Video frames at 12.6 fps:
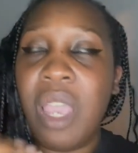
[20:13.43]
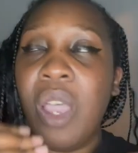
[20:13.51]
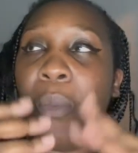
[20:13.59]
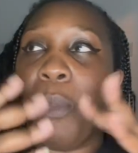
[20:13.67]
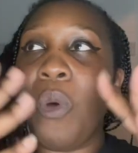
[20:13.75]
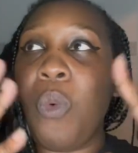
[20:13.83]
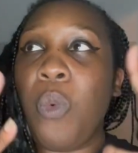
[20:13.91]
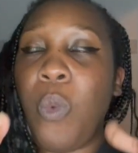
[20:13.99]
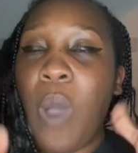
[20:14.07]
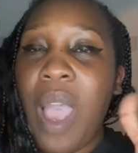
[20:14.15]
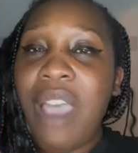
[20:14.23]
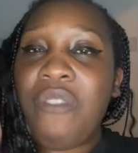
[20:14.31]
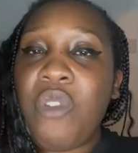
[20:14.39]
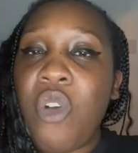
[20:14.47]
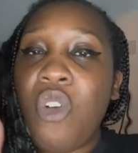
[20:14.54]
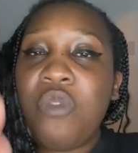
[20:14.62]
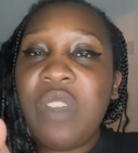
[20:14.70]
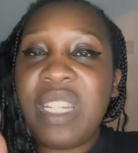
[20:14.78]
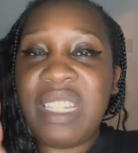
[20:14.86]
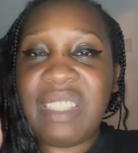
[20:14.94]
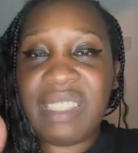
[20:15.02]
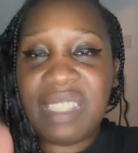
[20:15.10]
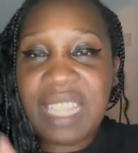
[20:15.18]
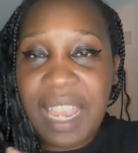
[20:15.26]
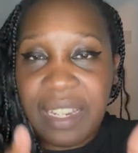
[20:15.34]
But what I've already
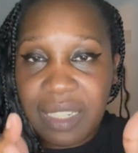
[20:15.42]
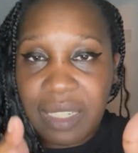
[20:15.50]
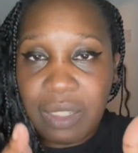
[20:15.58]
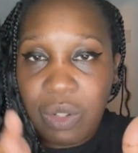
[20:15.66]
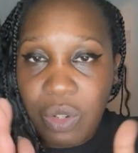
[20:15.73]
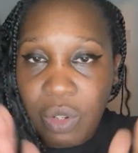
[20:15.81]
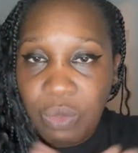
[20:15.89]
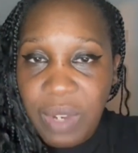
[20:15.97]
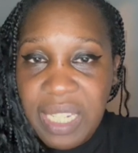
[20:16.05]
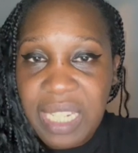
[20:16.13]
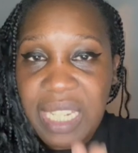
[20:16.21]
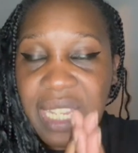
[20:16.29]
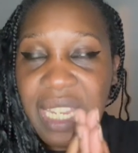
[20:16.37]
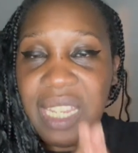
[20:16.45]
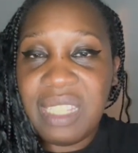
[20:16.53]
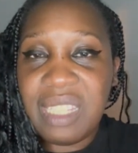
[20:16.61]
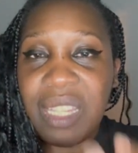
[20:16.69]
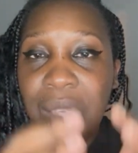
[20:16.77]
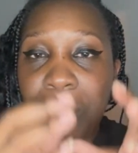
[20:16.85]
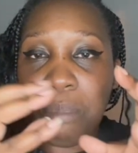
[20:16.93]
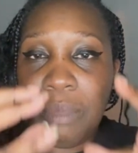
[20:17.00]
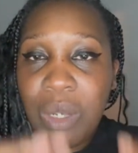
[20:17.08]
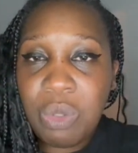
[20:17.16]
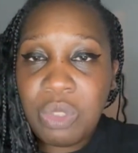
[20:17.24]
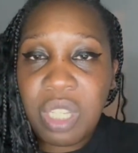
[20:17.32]
said is
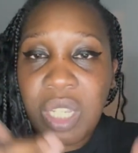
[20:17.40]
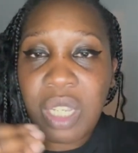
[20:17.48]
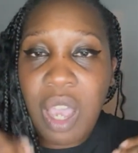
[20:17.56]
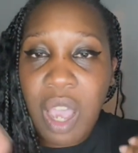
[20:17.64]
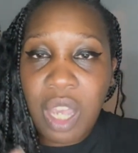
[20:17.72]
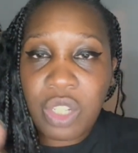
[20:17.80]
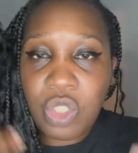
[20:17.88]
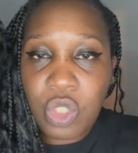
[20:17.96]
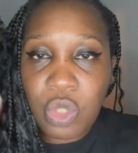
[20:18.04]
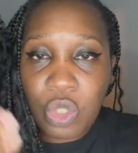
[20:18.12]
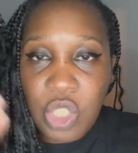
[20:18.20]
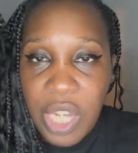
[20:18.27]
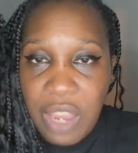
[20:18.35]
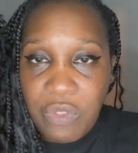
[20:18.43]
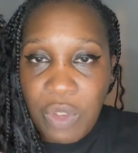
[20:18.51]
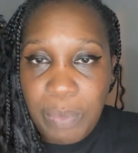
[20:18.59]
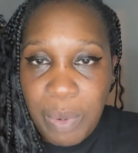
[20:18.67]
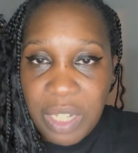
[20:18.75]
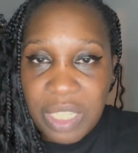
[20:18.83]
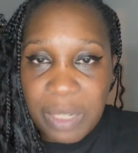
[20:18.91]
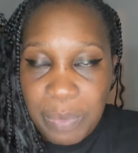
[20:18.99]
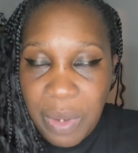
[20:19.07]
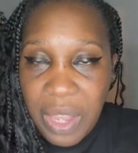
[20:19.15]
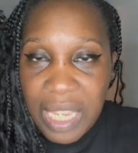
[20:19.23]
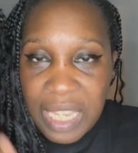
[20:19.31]
Milton can't judge everybody
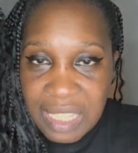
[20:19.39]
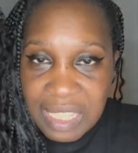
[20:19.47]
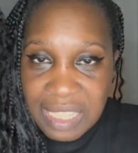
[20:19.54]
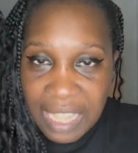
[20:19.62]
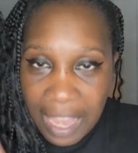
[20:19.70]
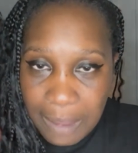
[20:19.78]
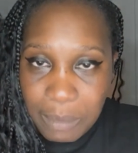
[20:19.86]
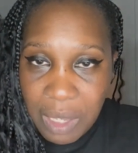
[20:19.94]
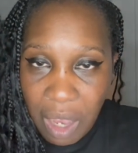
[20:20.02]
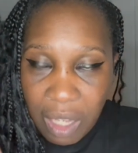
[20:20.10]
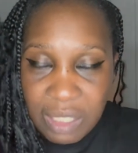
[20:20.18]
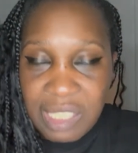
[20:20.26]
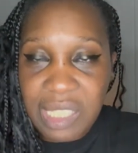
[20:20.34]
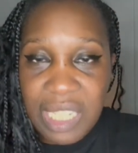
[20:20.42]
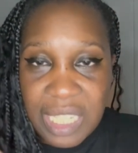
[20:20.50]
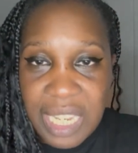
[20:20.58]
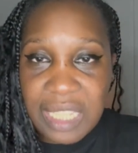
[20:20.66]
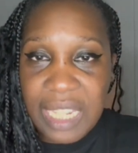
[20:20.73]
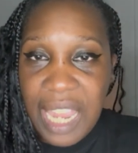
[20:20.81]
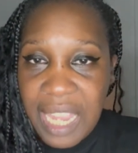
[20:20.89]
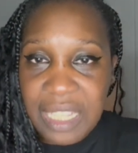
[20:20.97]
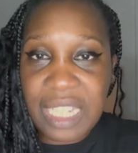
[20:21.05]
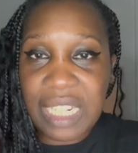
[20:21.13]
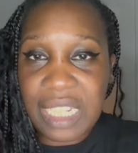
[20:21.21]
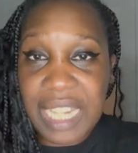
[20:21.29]
by his same yardstick at the
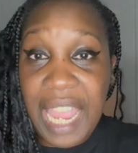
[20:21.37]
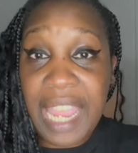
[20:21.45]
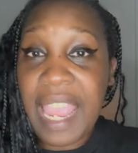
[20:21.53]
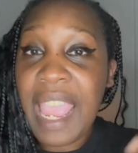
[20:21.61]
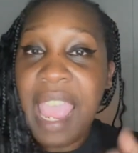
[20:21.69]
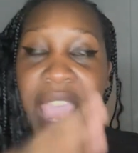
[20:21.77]
end of the day.